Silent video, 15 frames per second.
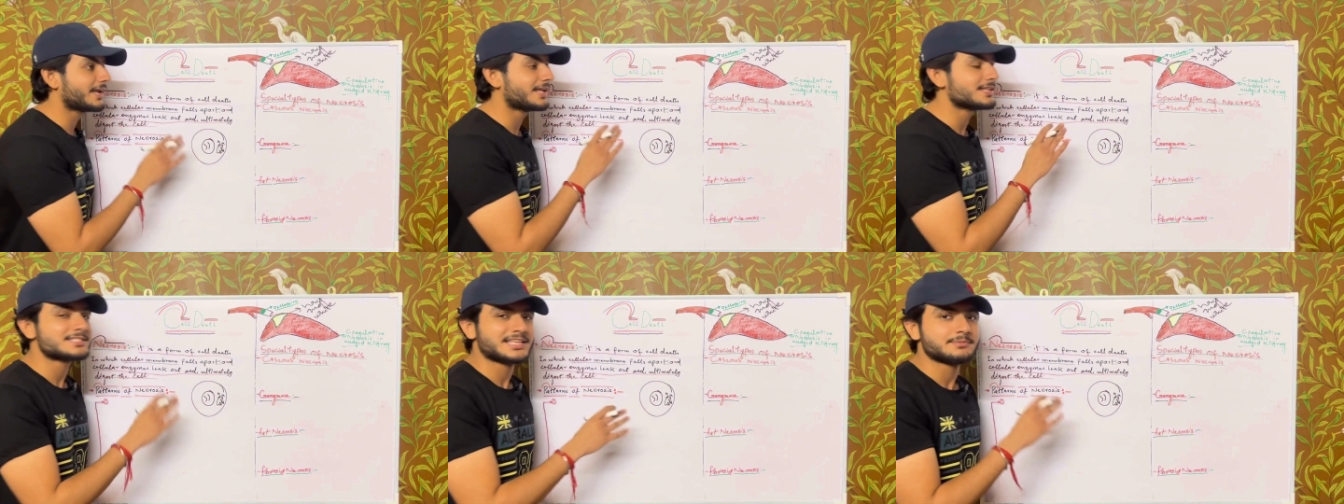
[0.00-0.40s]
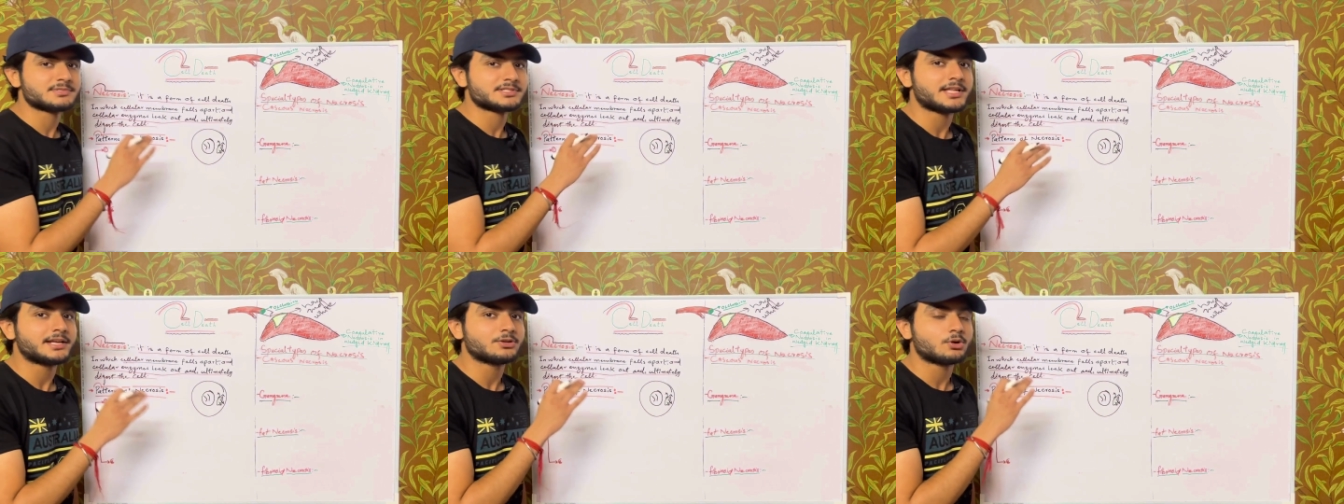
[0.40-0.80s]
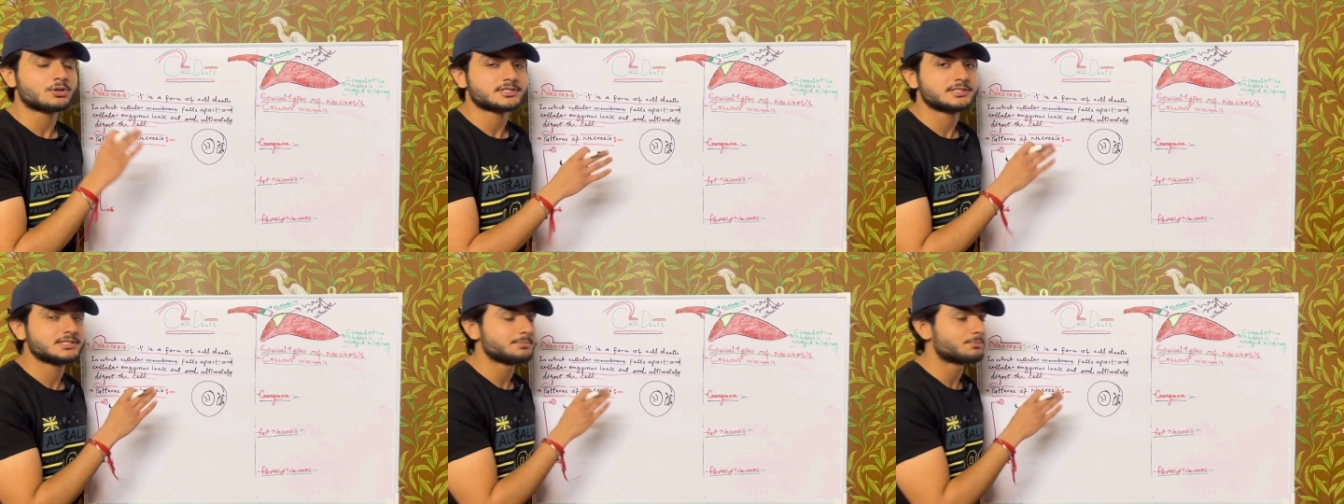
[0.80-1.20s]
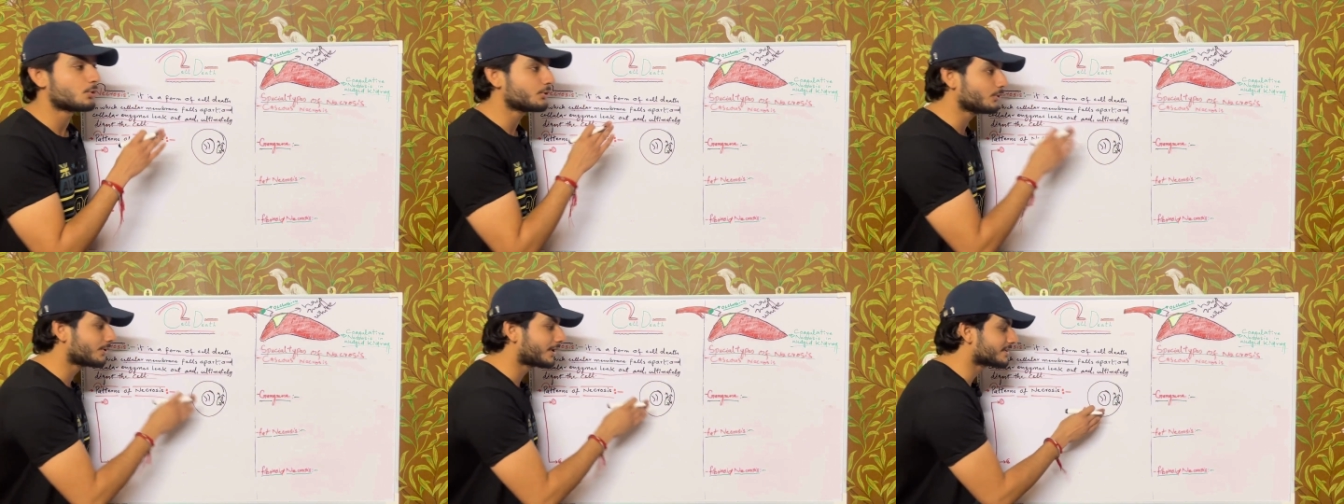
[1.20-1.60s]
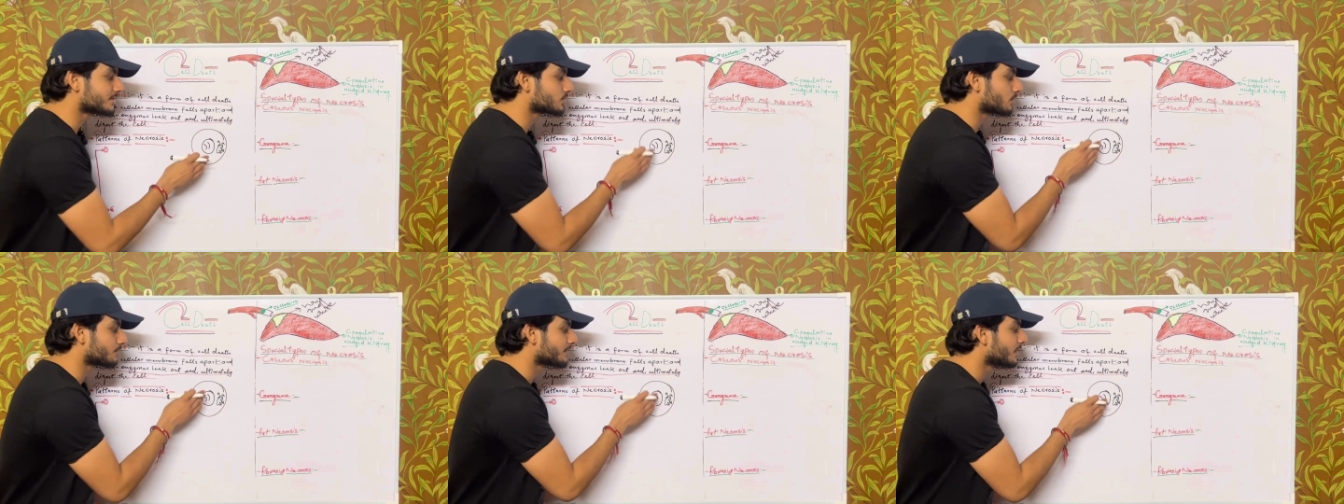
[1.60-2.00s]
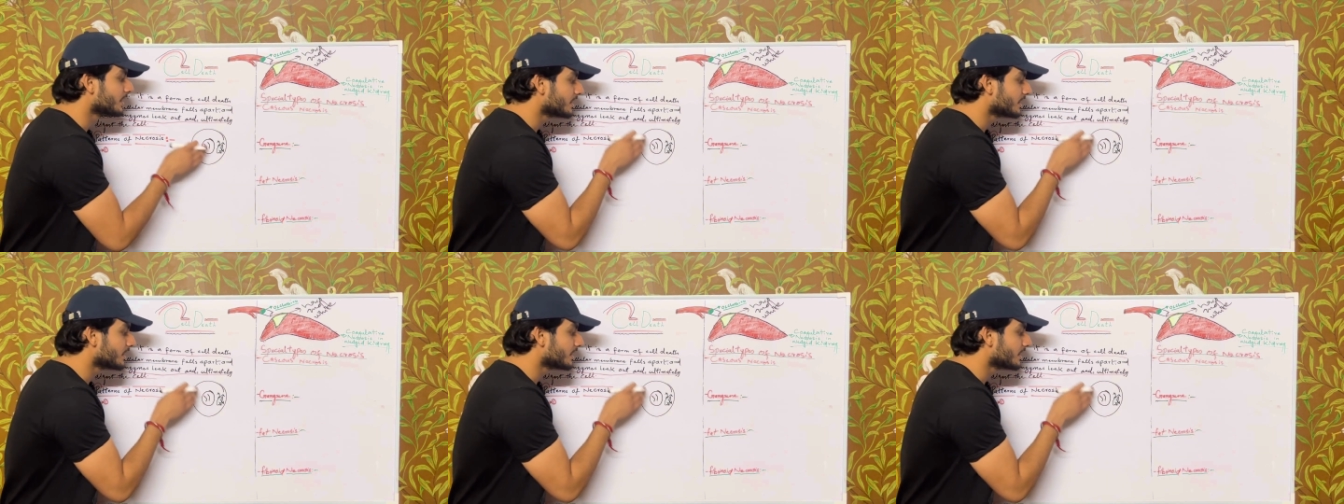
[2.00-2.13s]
enzymes then causes the proteolysis of